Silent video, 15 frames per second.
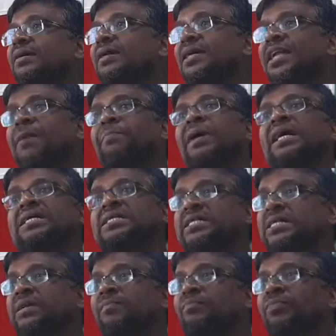depicts.
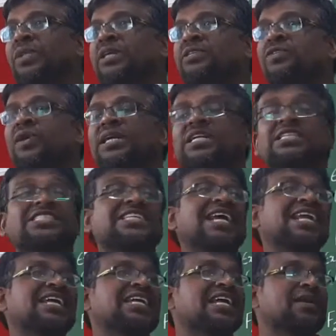So it is
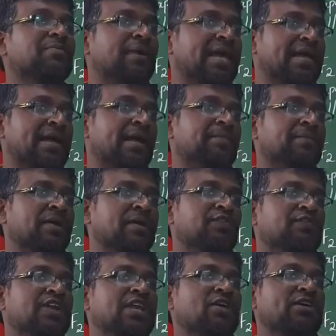genetic makeup.
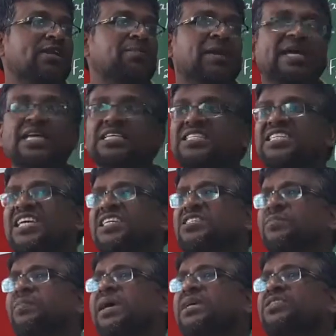Phenotypic is
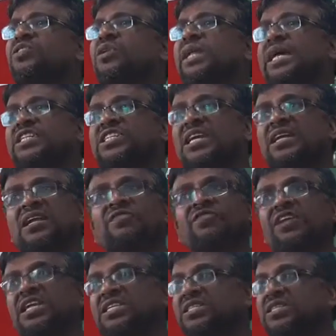just based on external
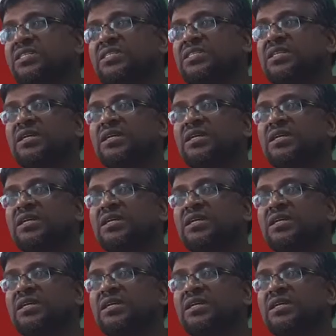features.